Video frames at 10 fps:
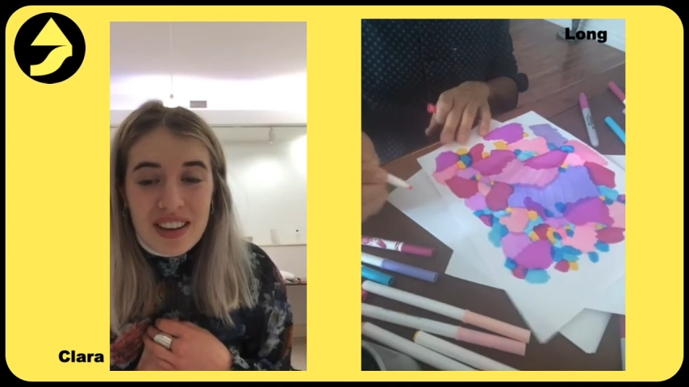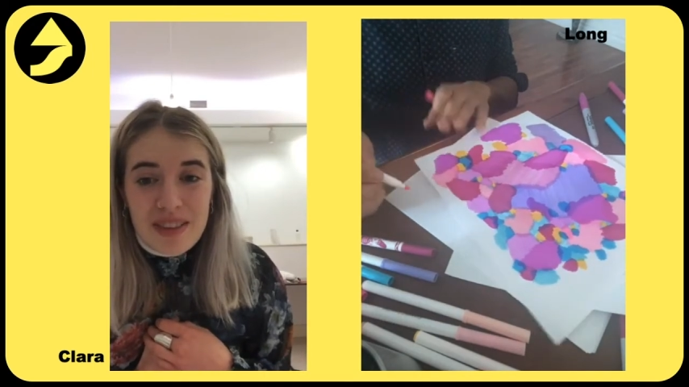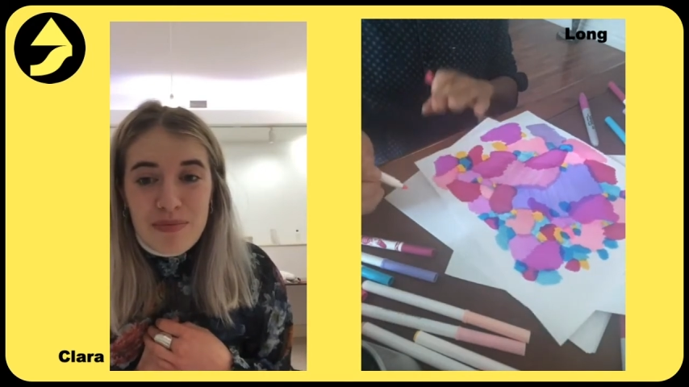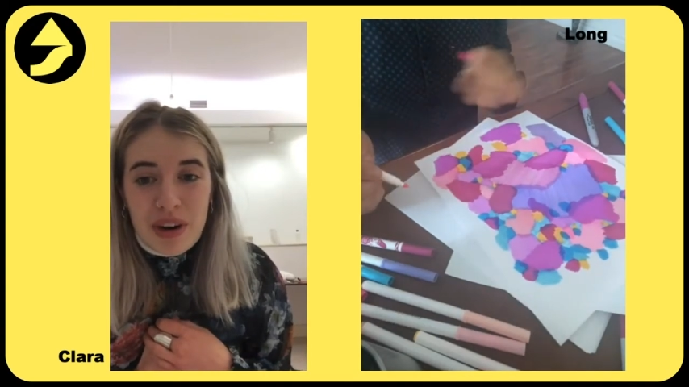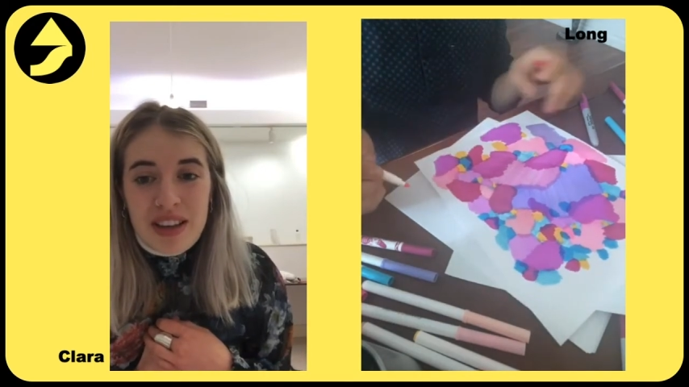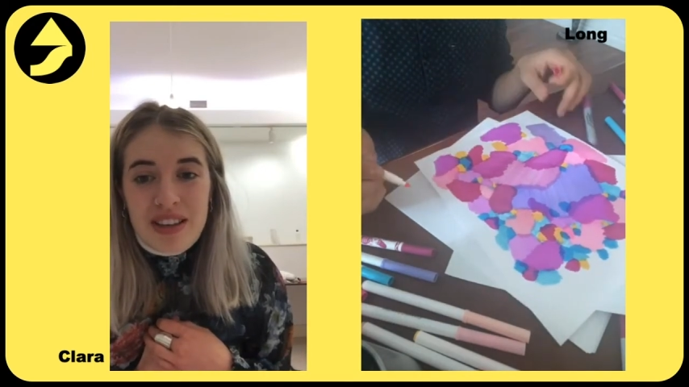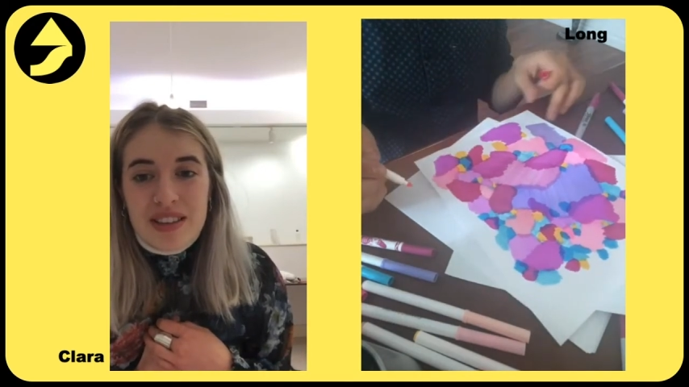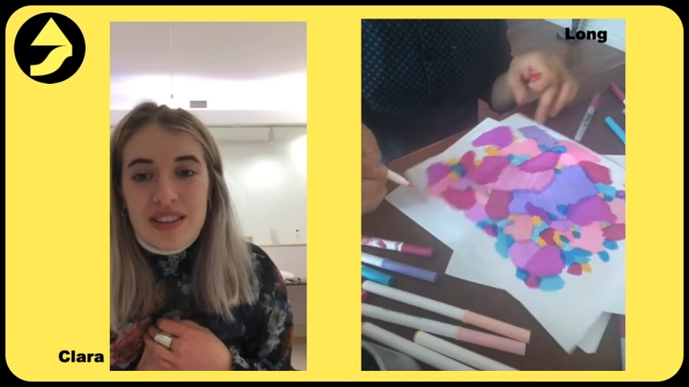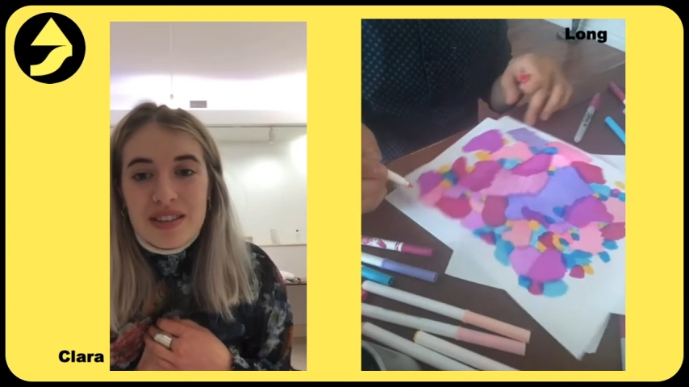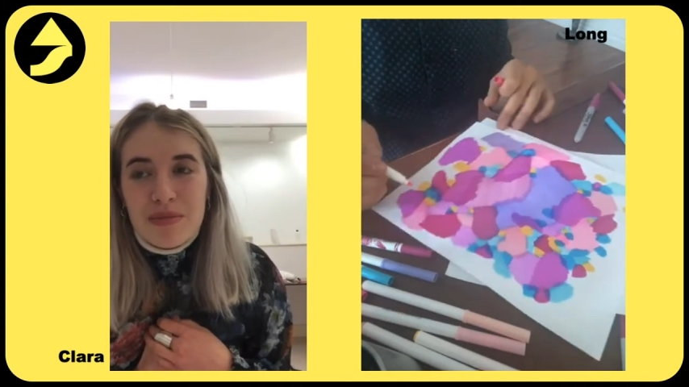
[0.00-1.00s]
and but
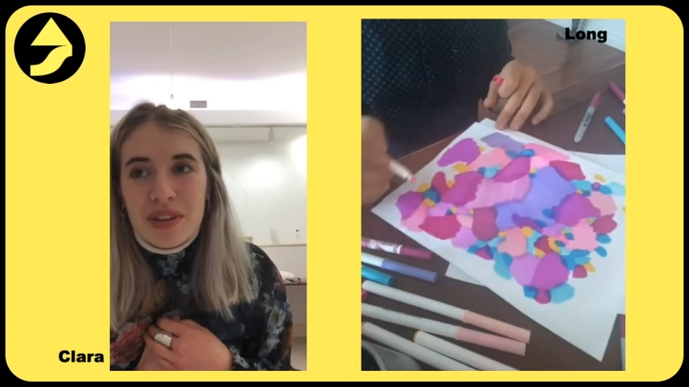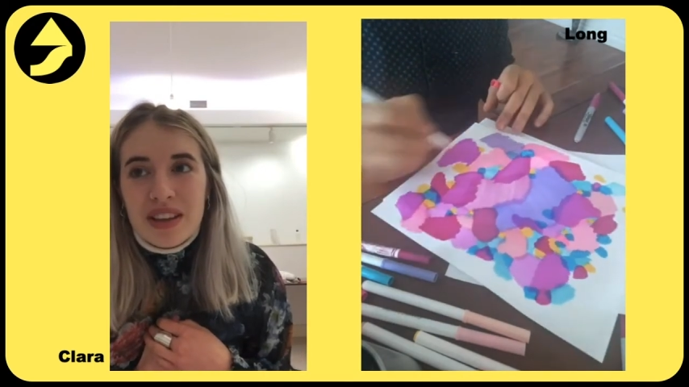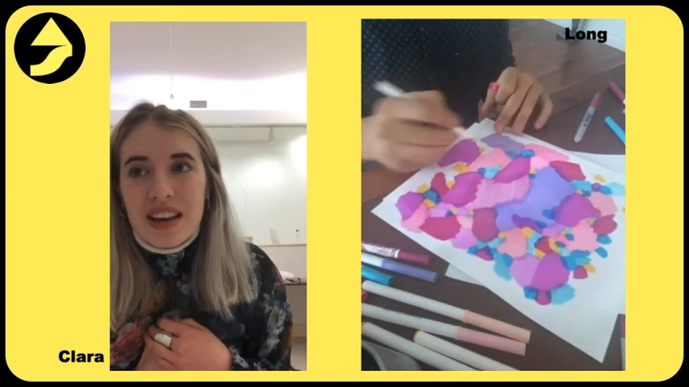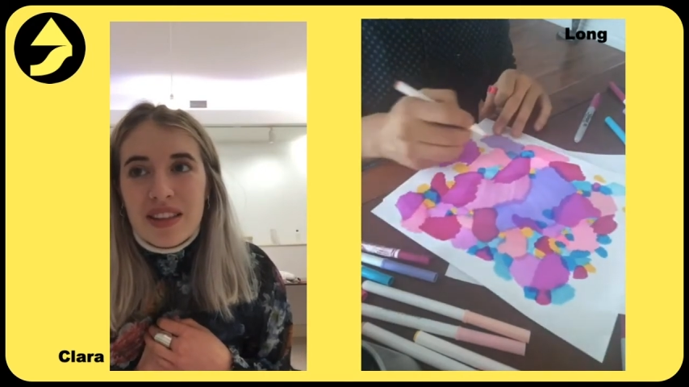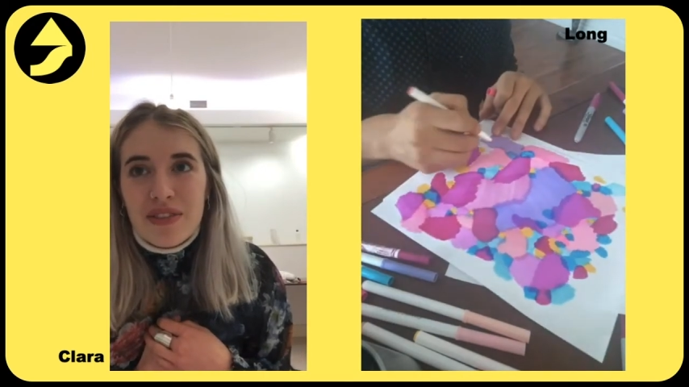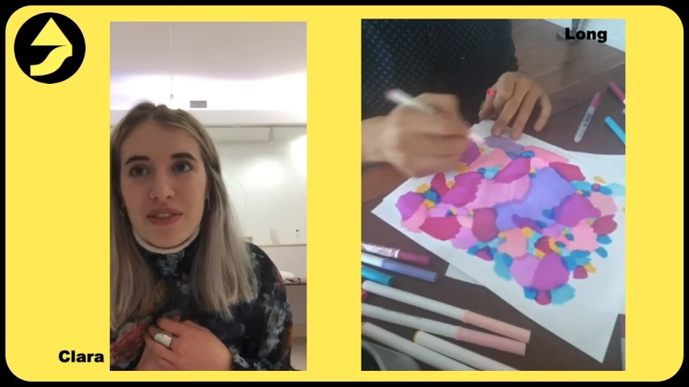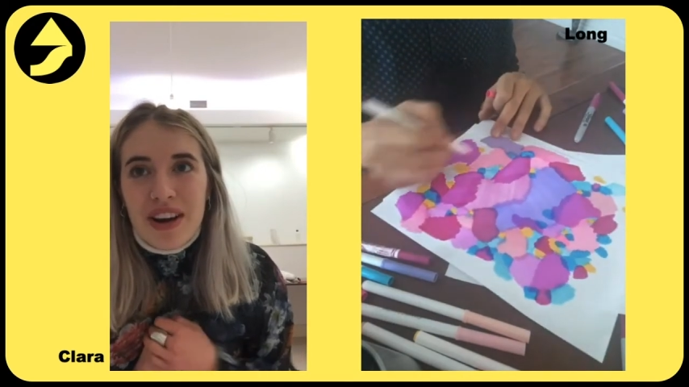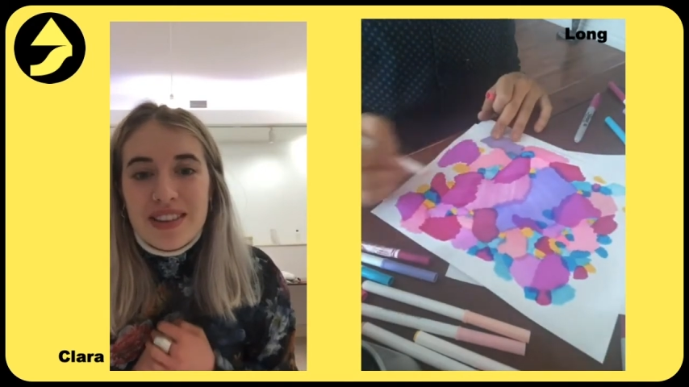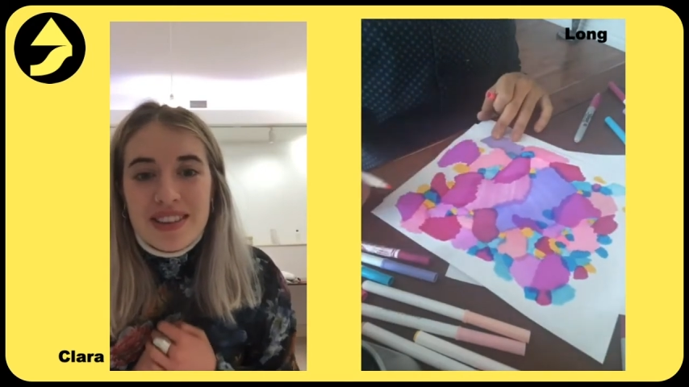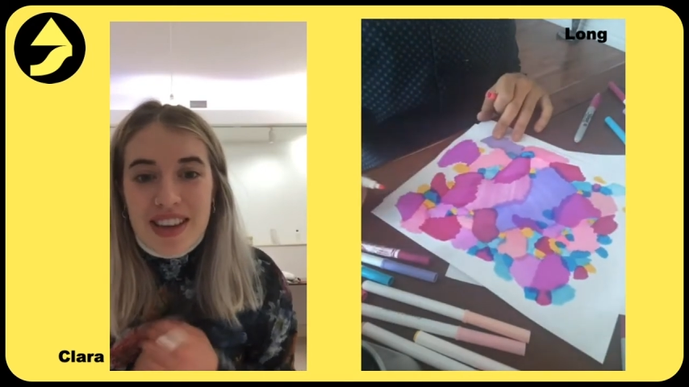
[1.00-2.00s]
like something then at the
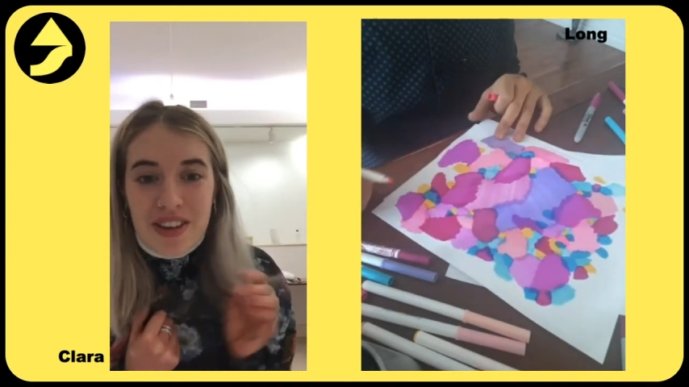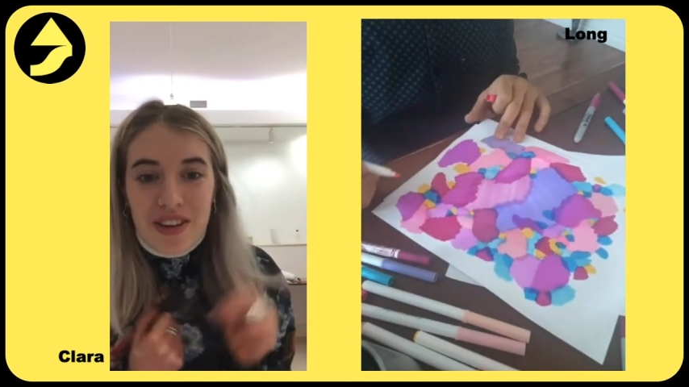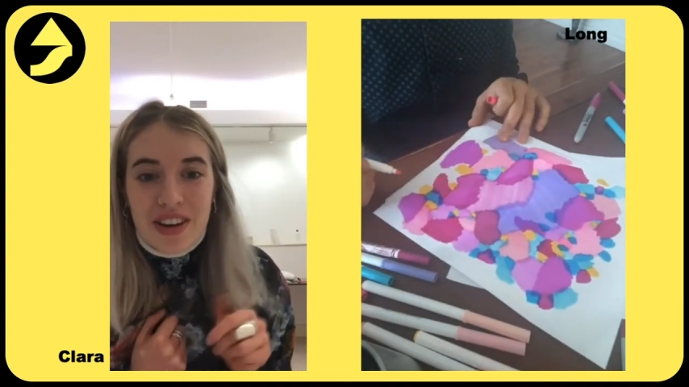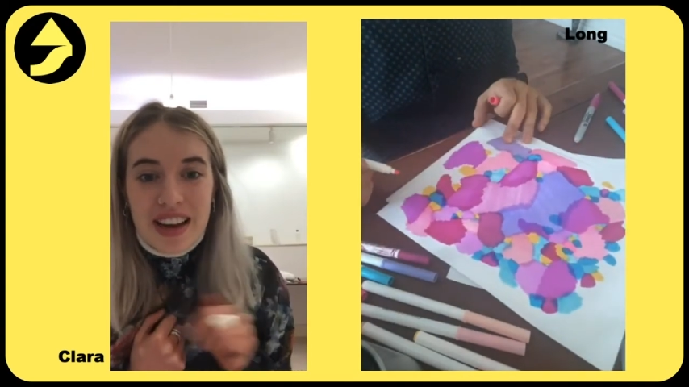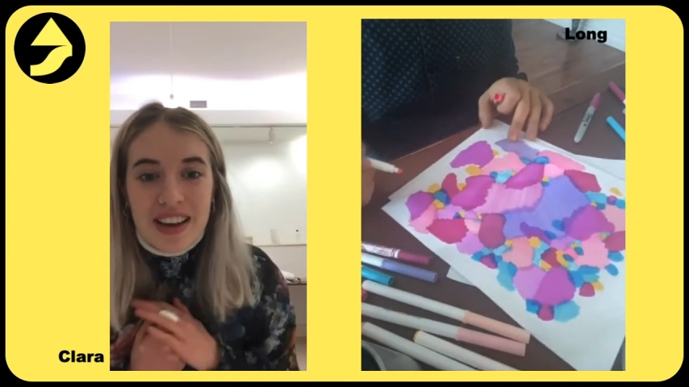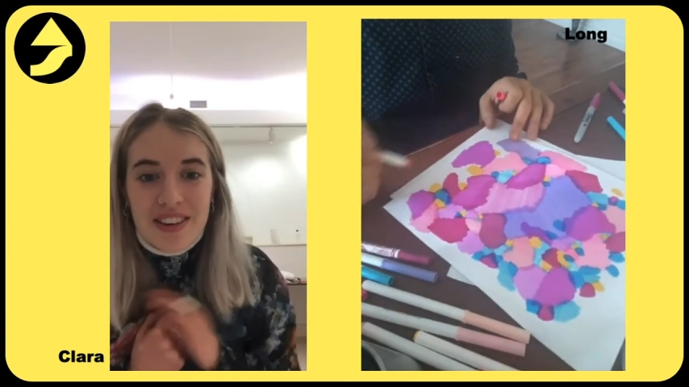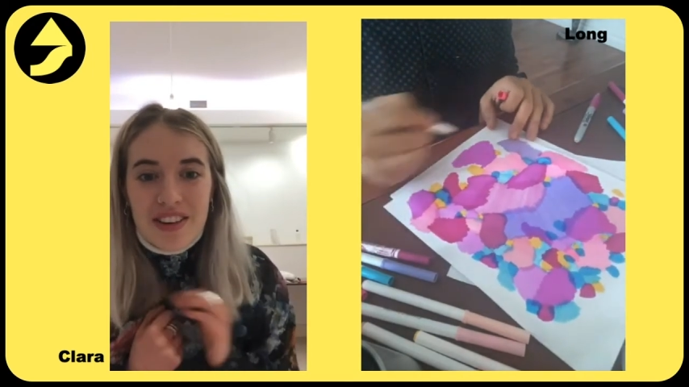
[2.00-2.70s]
very end of the day could click